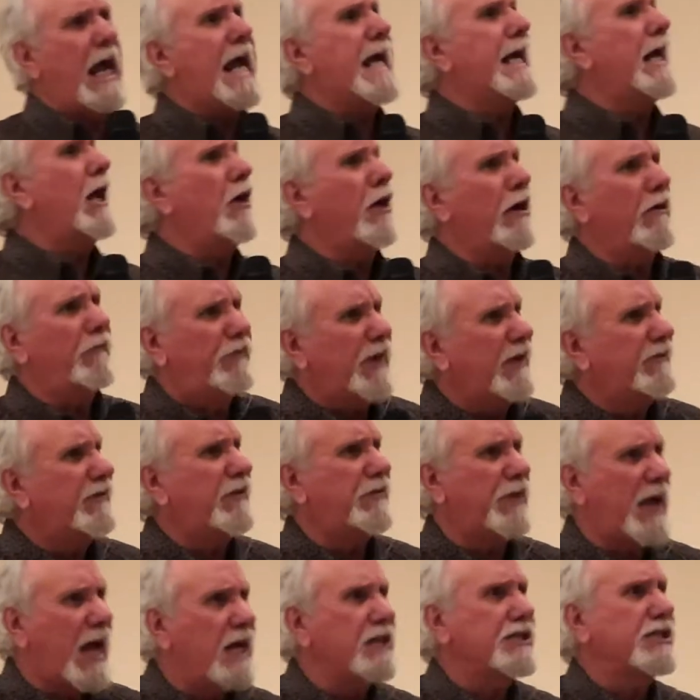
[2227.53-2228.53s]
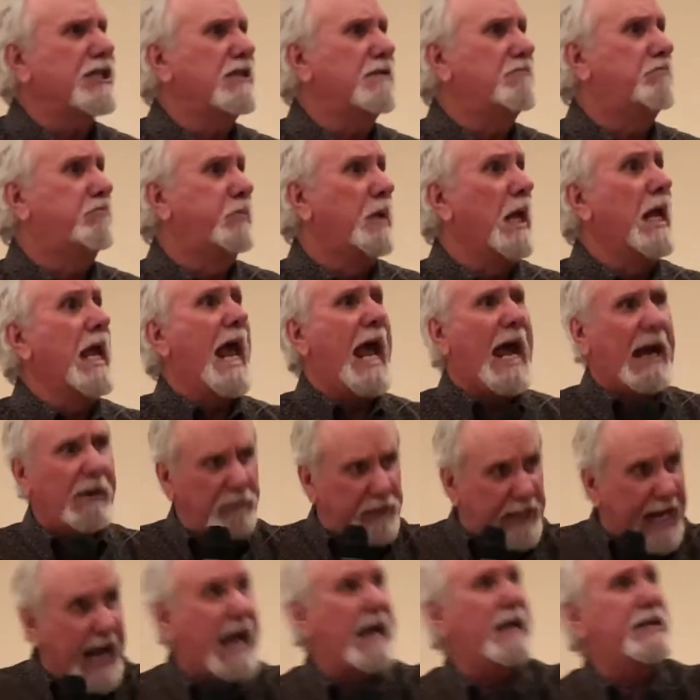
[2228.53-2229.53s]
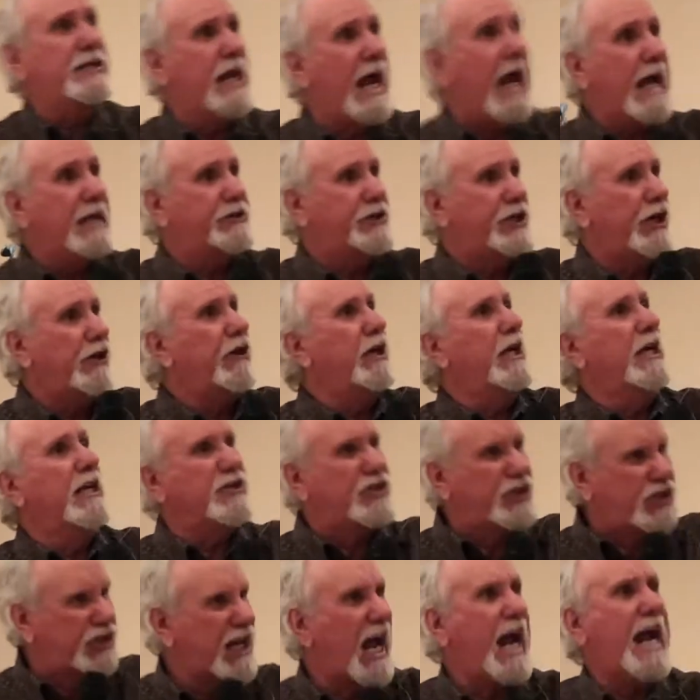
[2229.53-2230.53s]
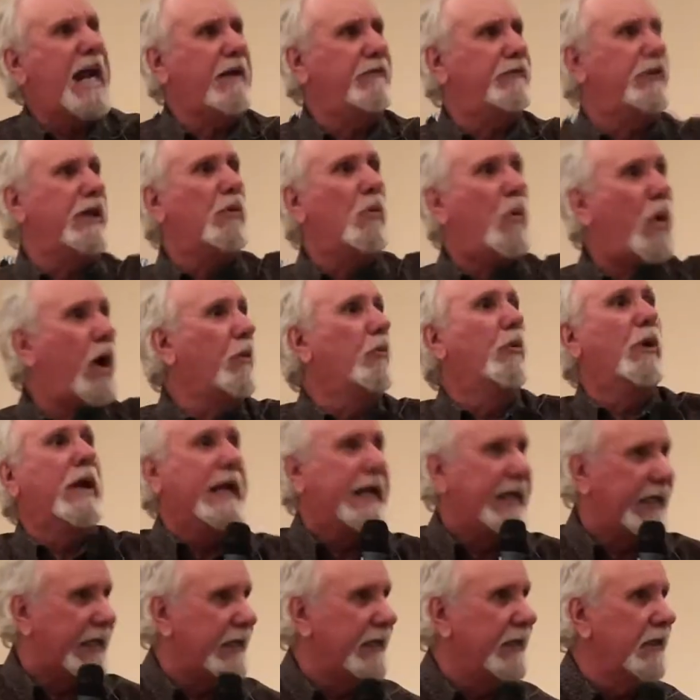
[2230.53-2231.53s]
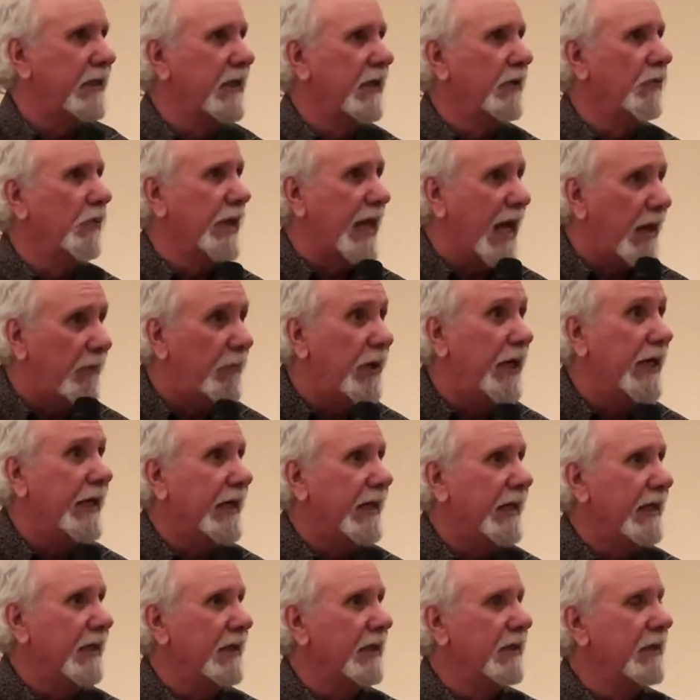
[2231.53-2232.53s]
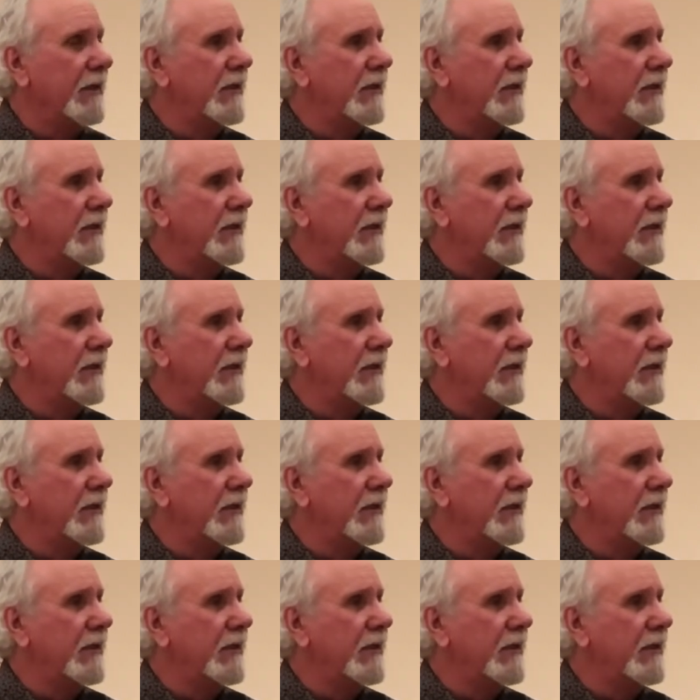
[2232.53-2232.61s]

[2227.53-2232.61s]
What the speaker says: 850,000 Nigerians saved in 1 week without money?